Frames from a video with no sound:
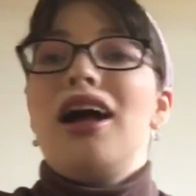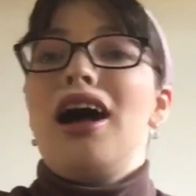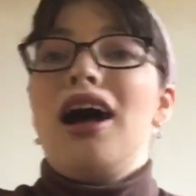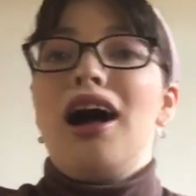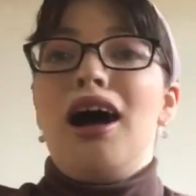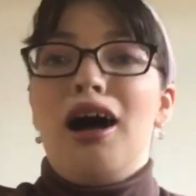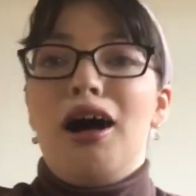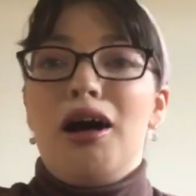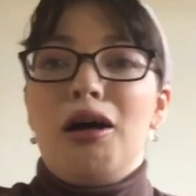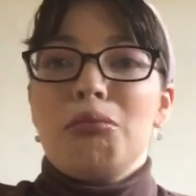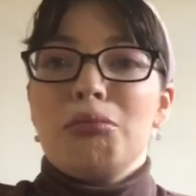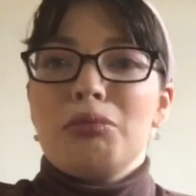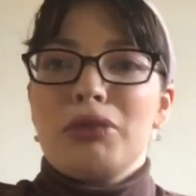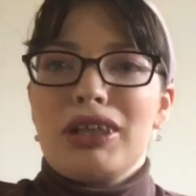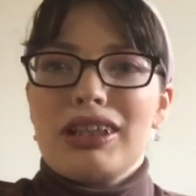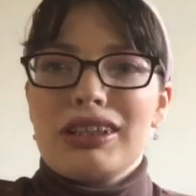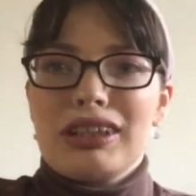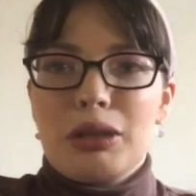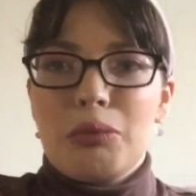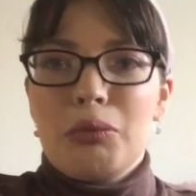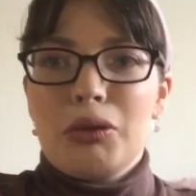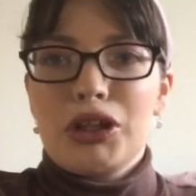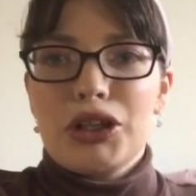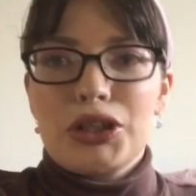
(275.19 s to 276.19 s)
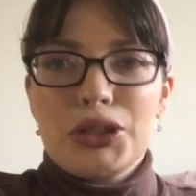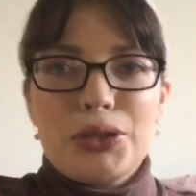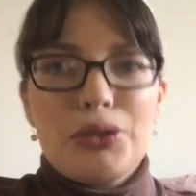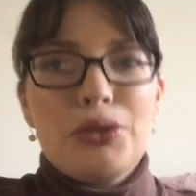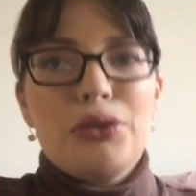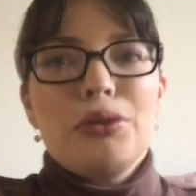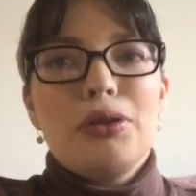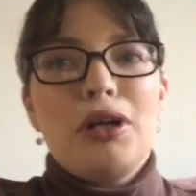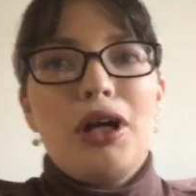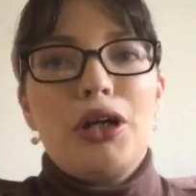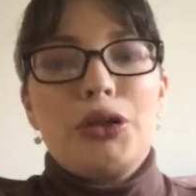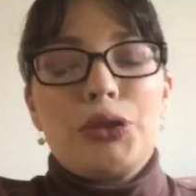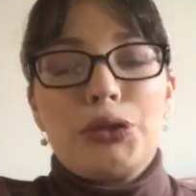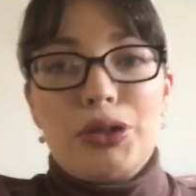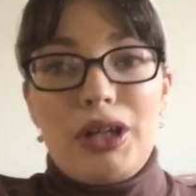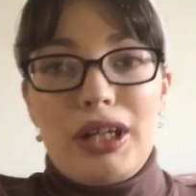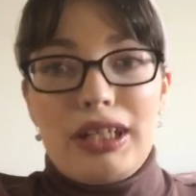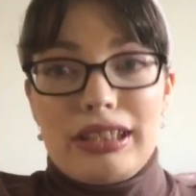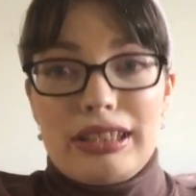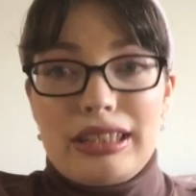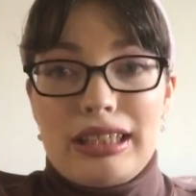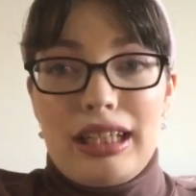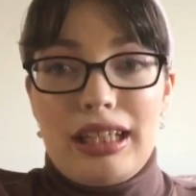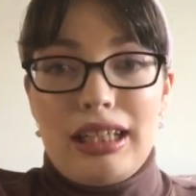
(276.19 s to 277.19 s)
um, cause I wanted to
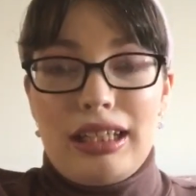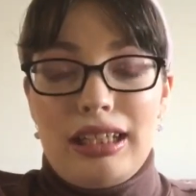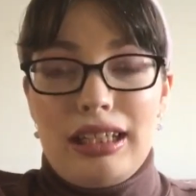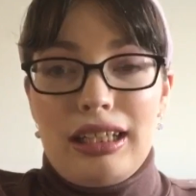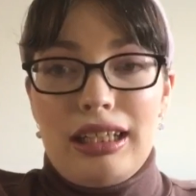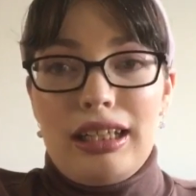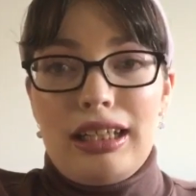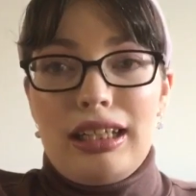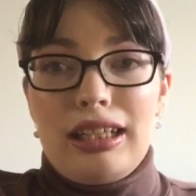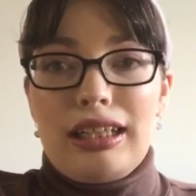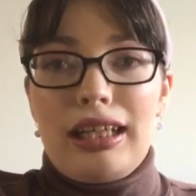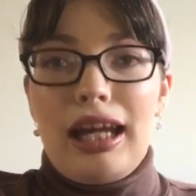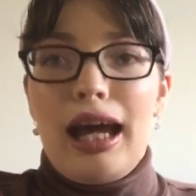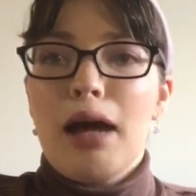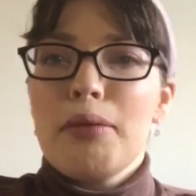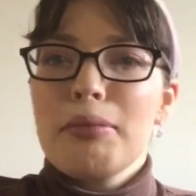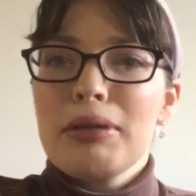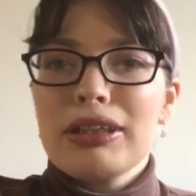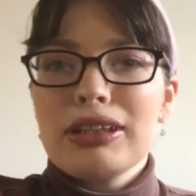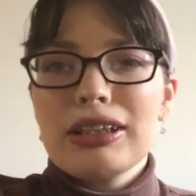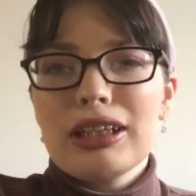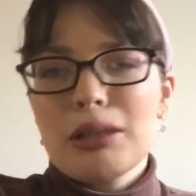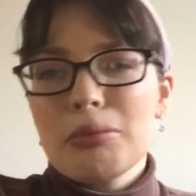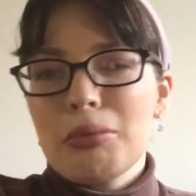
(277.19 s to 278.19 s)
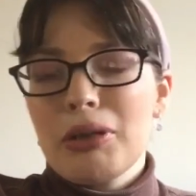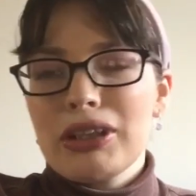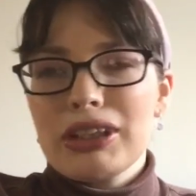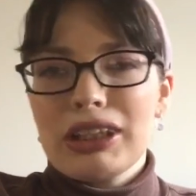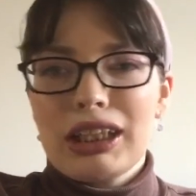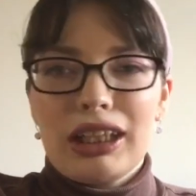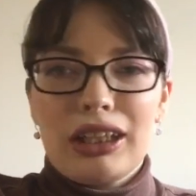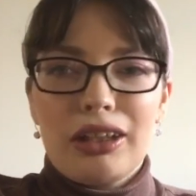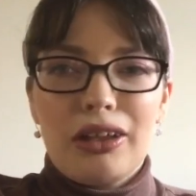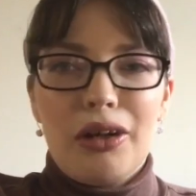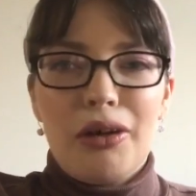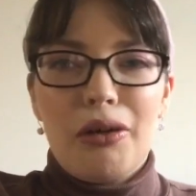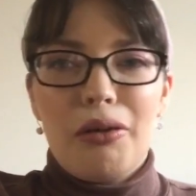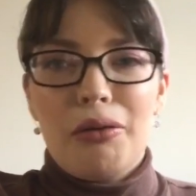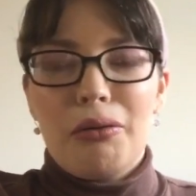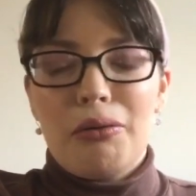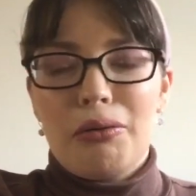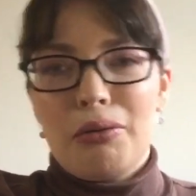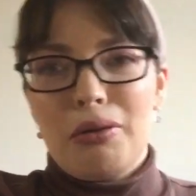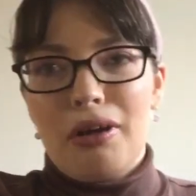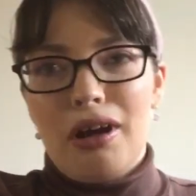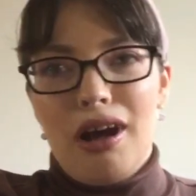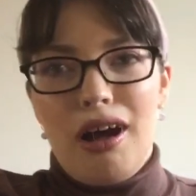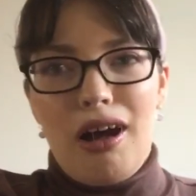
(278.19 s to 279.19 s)
address the Gabi
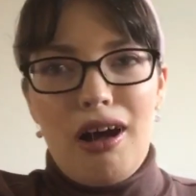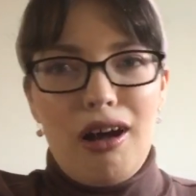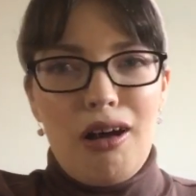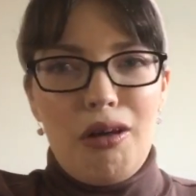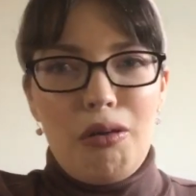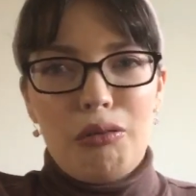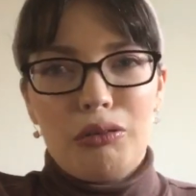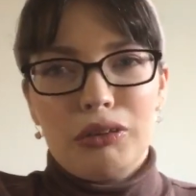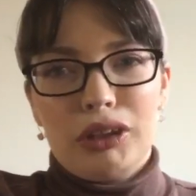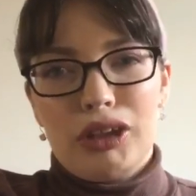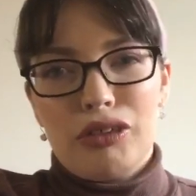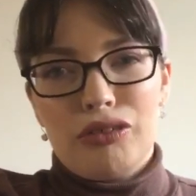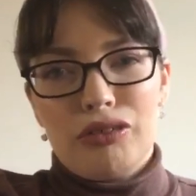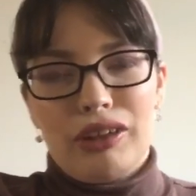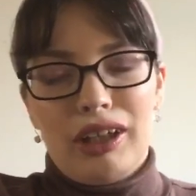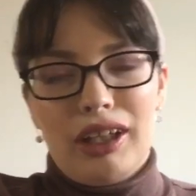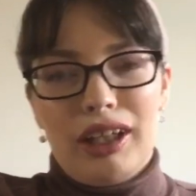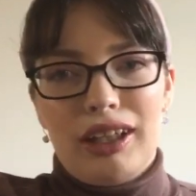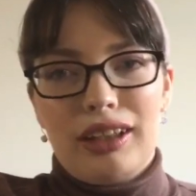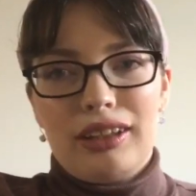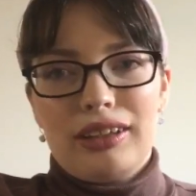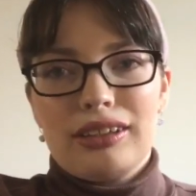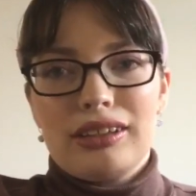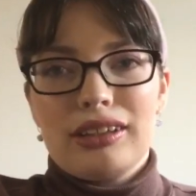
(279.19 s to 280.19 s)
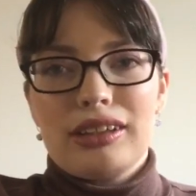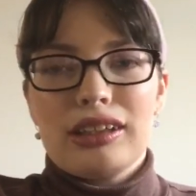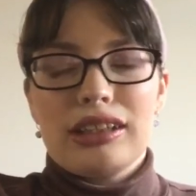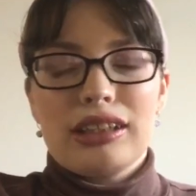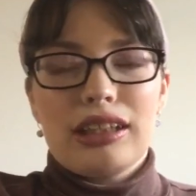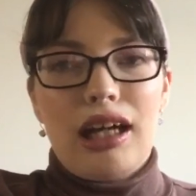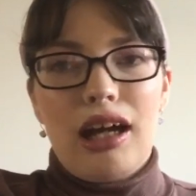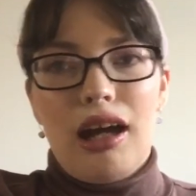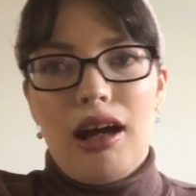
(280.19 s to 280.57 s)
DeMartino, uh, OnlyFans,